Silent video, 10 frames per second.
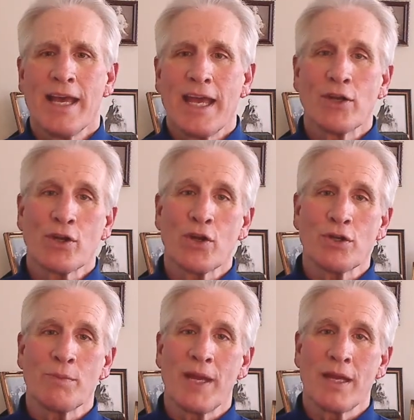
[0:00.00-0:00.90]
it
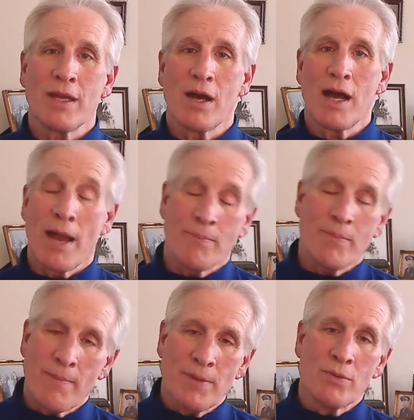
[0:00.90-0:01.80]
occurred to me,
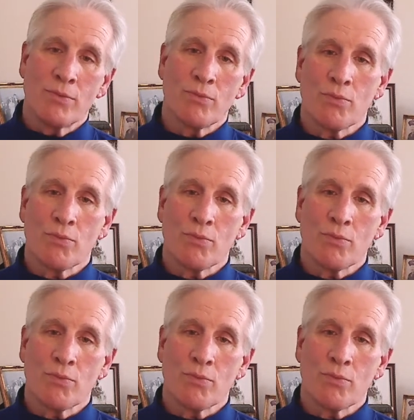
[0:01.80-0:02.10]
I've been